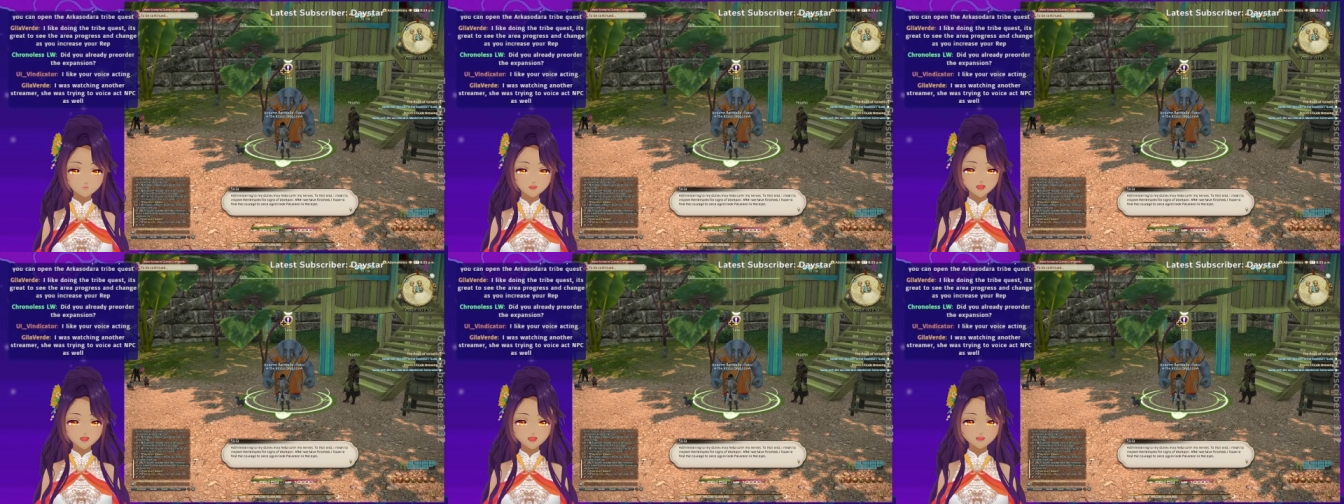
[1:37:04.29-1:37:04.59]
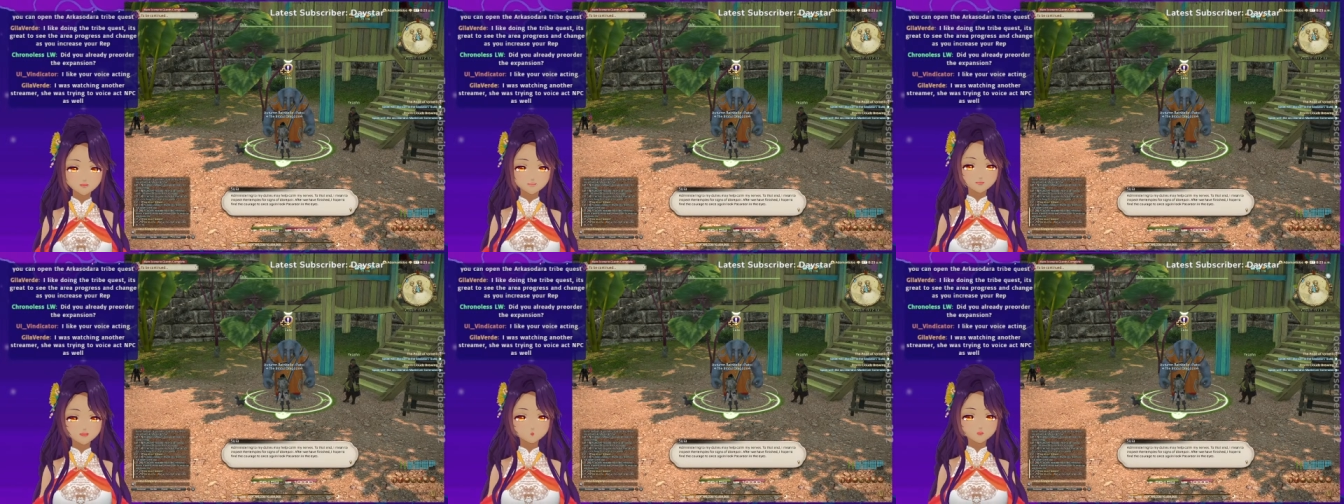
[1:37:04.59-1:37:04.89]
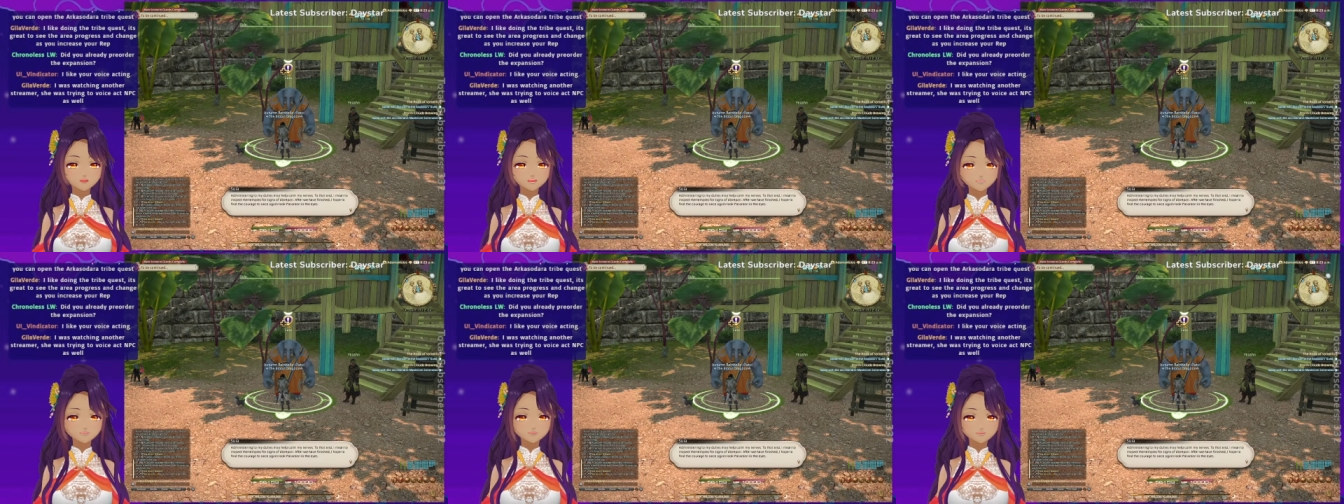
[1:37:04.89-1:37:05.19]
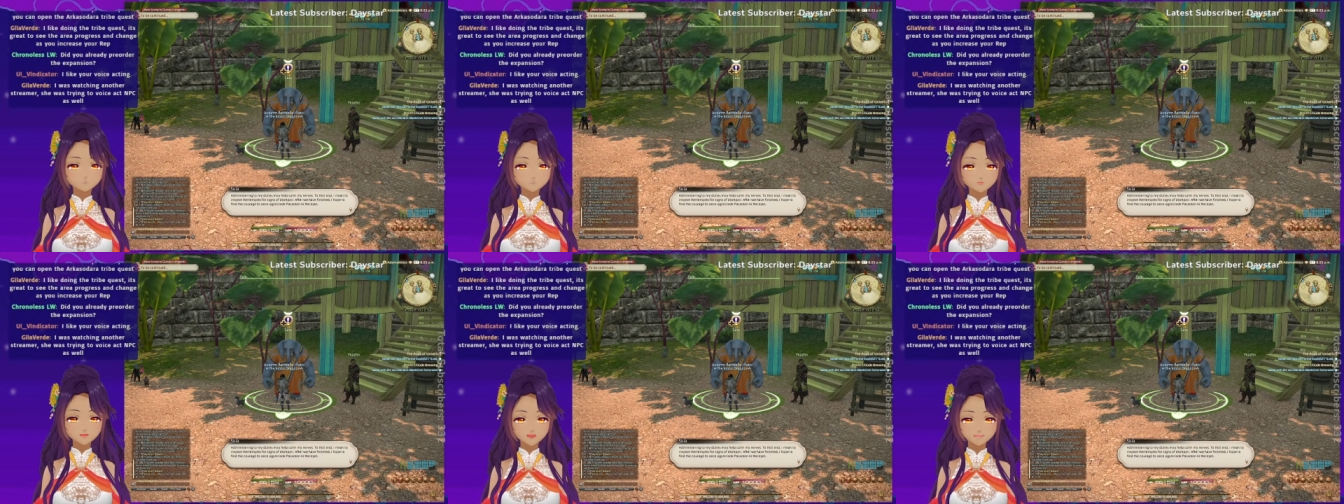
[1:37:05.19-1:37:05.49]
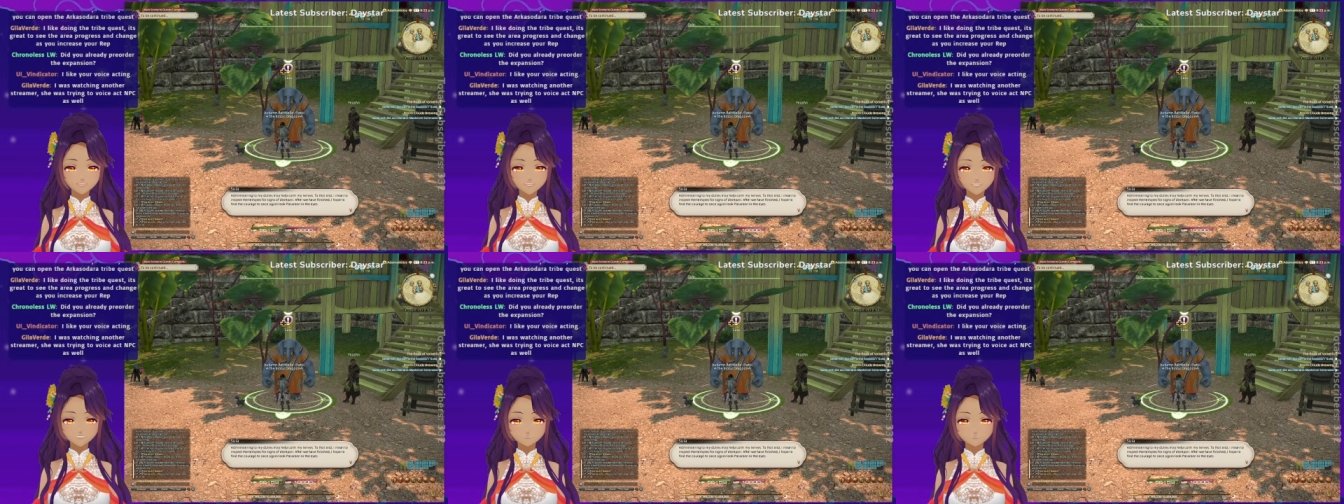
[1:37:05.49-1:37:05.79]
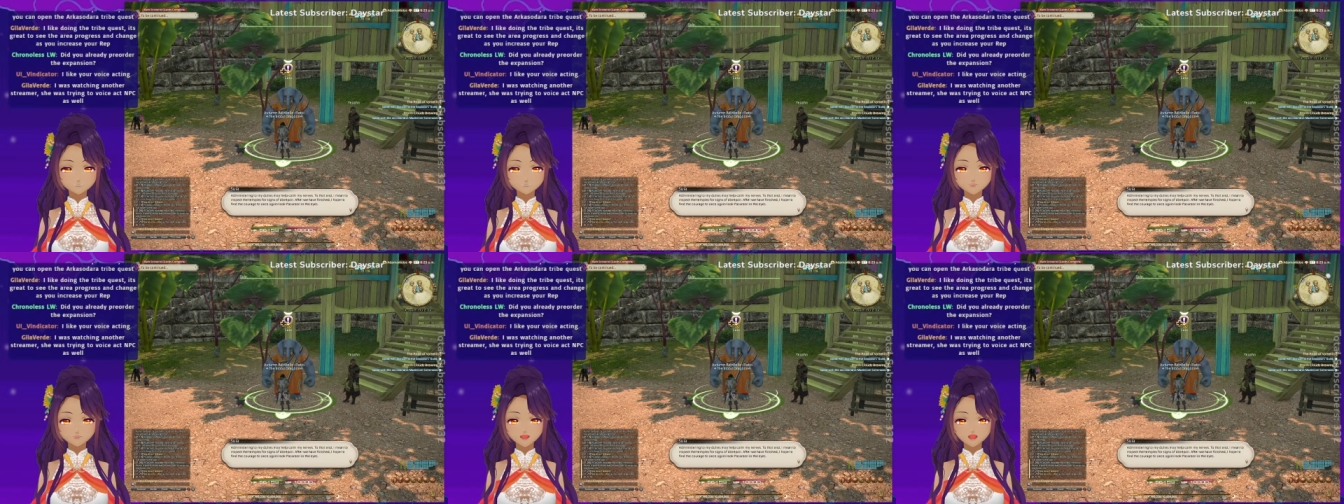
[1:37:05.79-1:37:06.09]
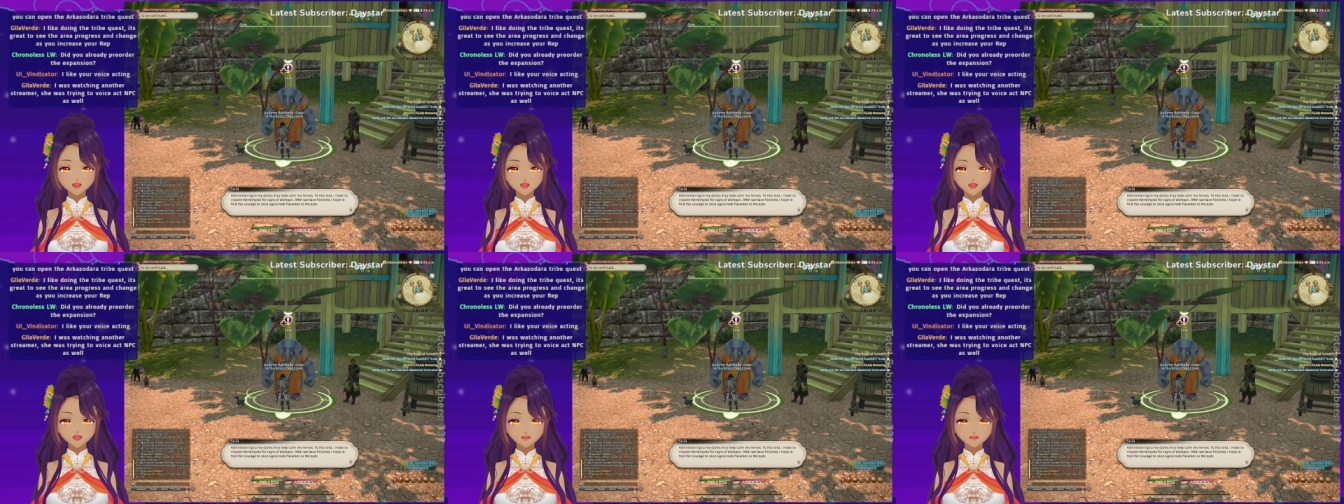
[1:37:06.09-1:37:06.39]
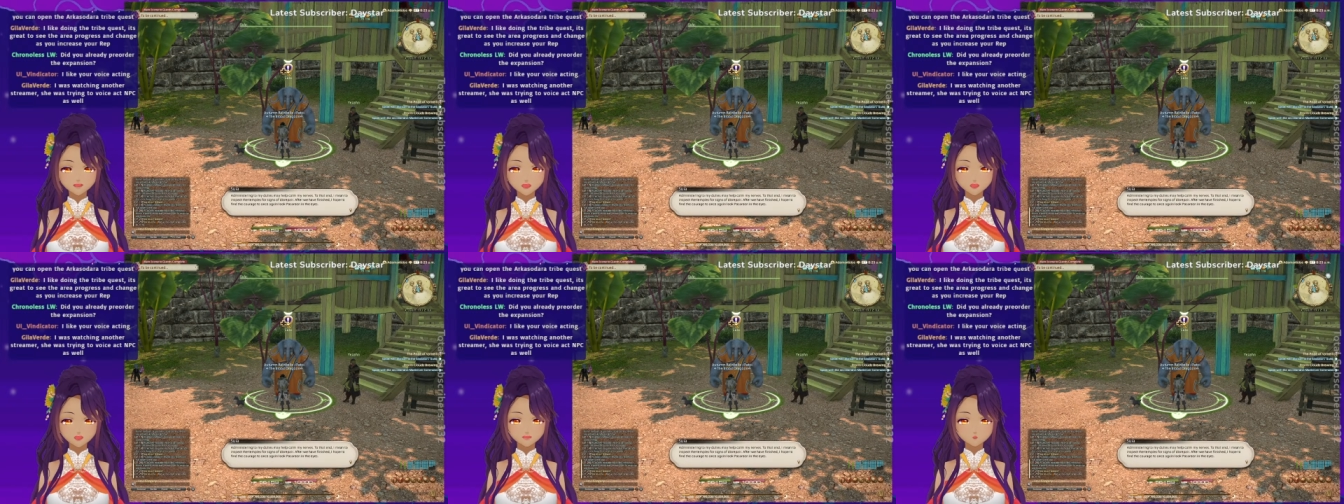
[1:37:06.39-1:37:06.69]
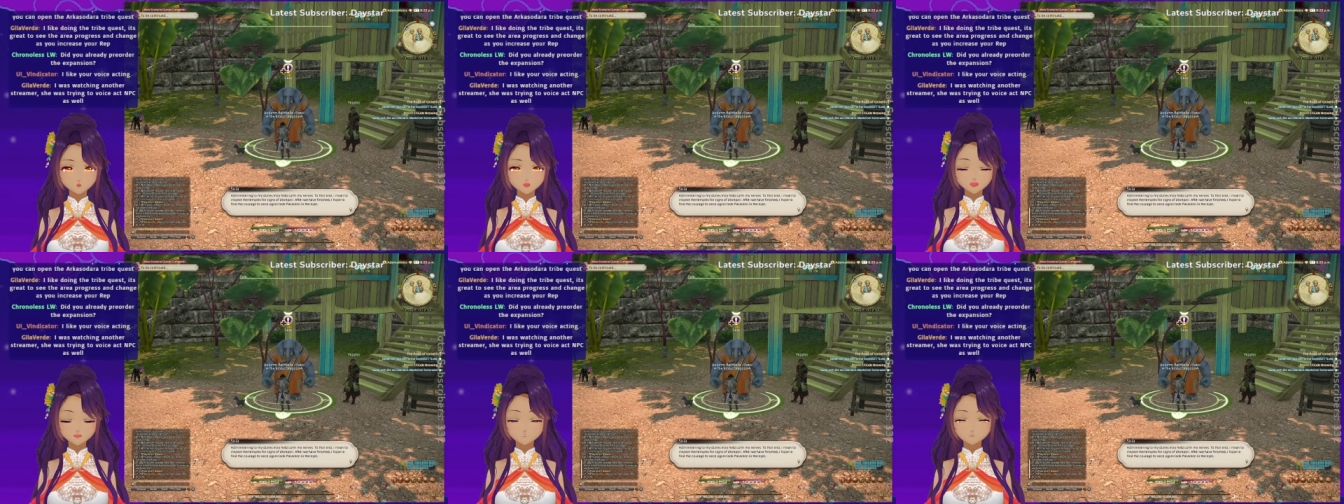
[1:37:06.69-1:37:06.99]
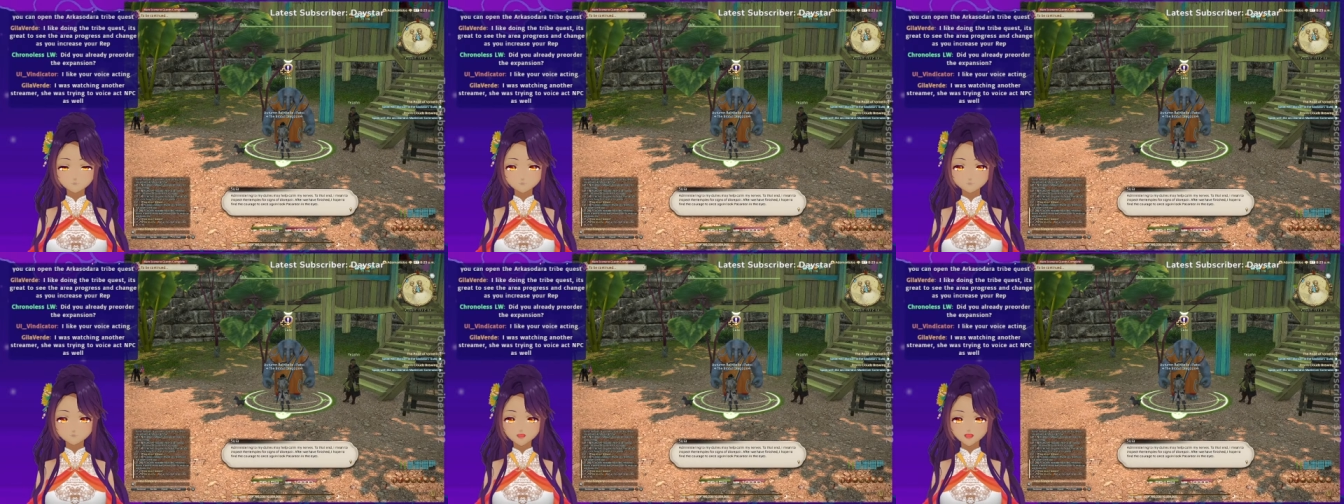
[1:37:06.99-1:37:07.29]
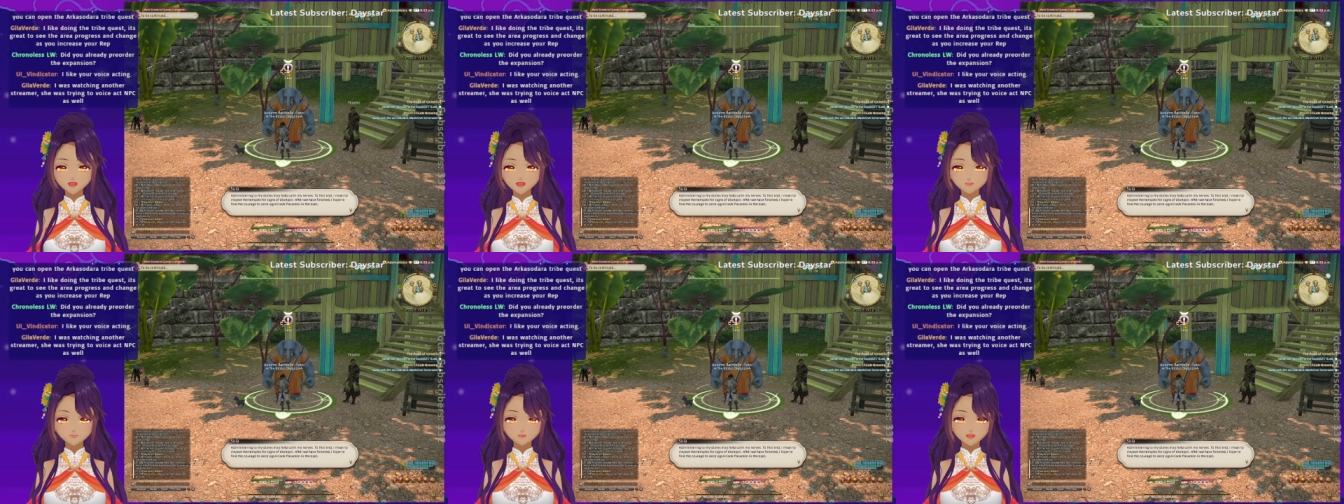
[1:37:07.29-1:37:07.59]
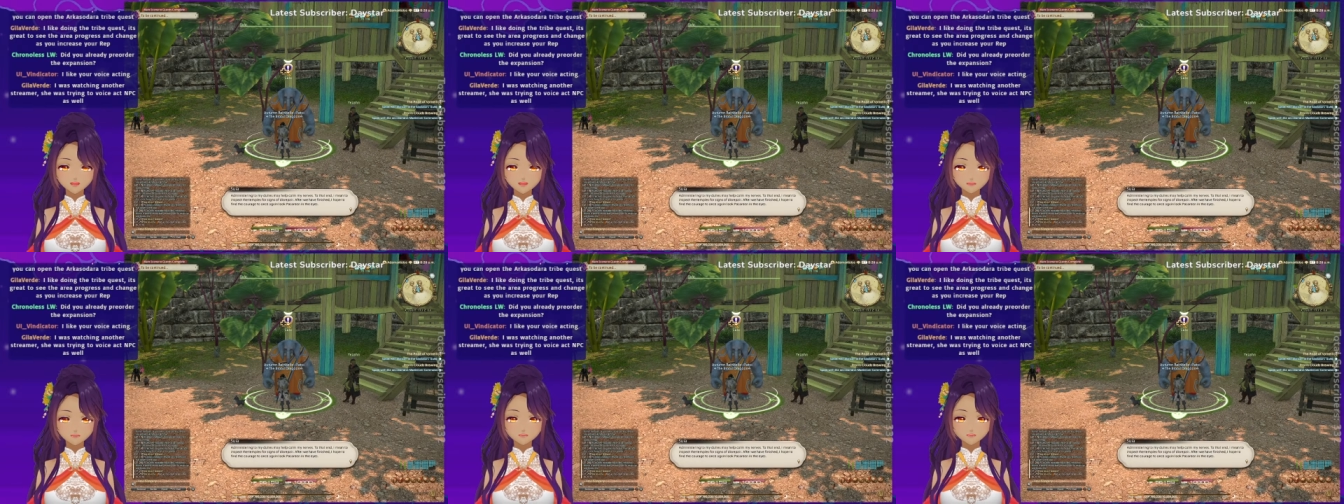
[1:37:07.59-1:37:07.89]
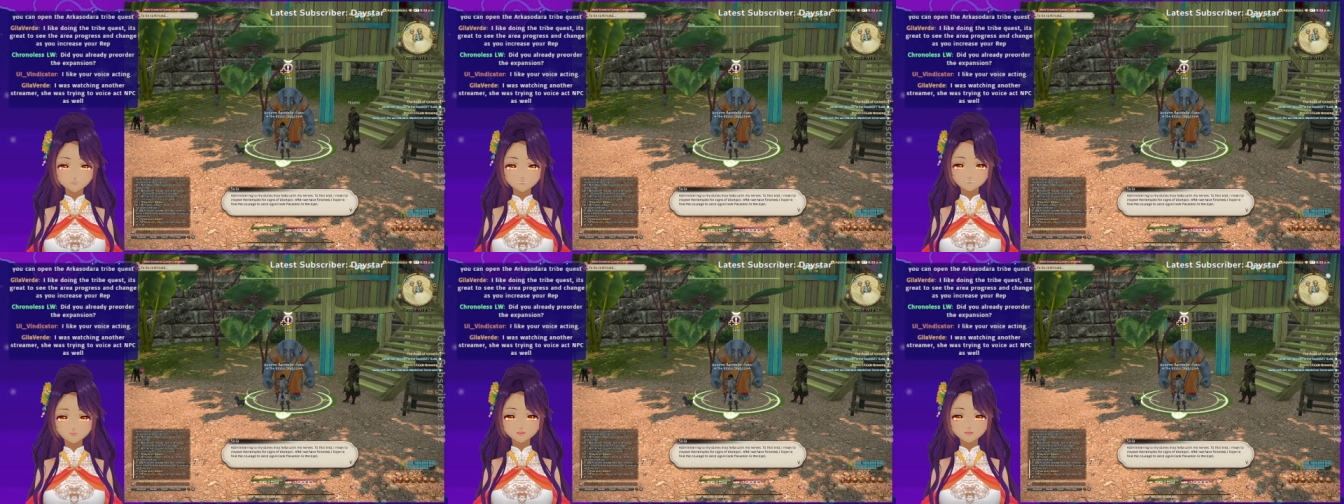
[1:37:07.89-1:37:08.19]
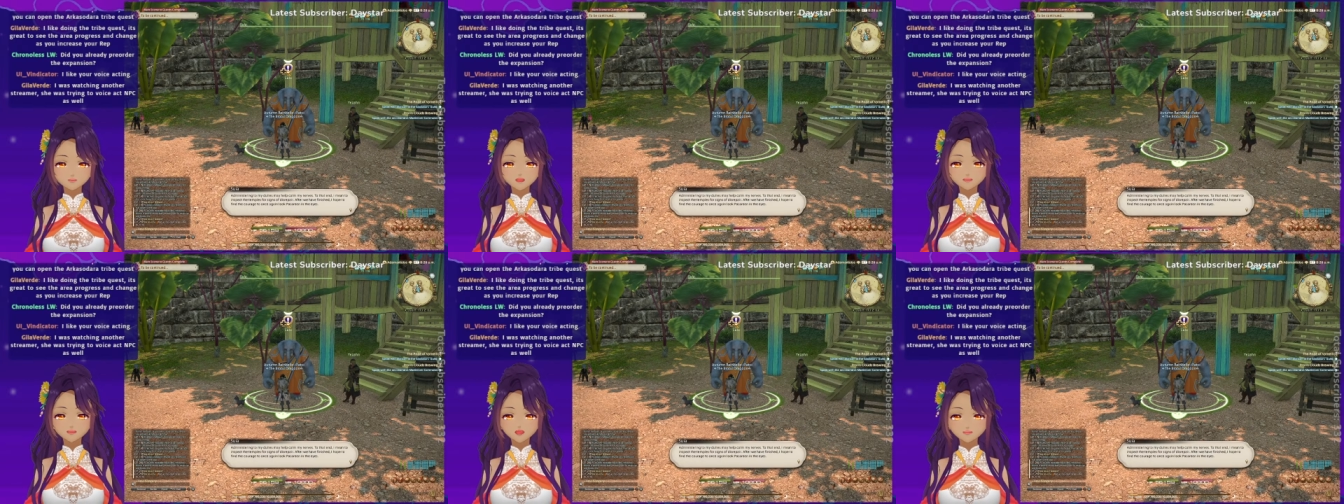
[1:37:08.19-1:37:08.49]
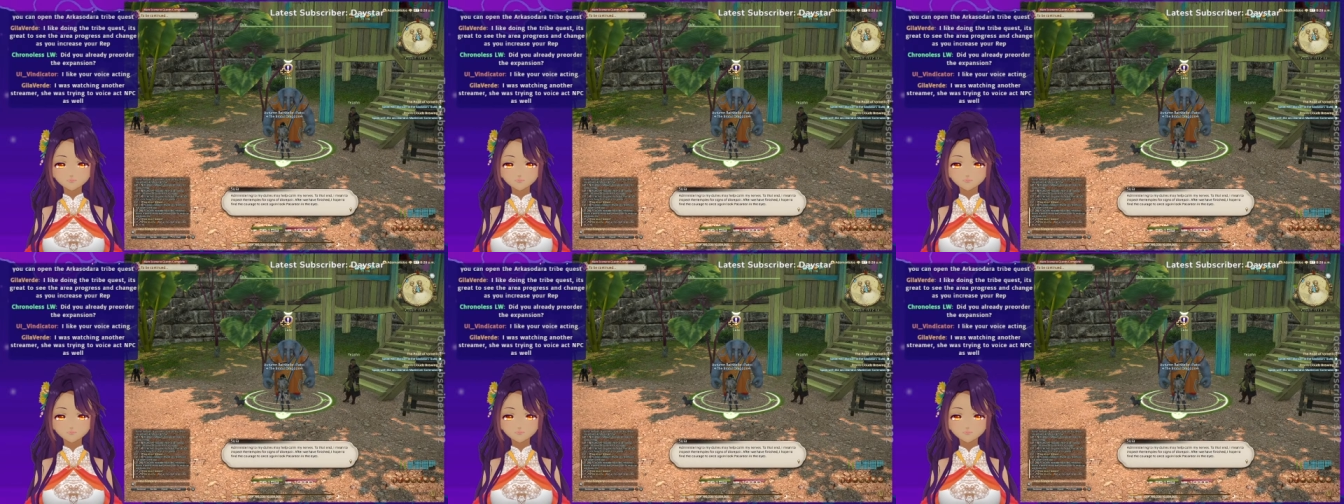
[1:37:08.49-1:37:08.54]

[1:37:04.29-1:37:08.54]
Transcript: After we have finished, I hope to find the courage to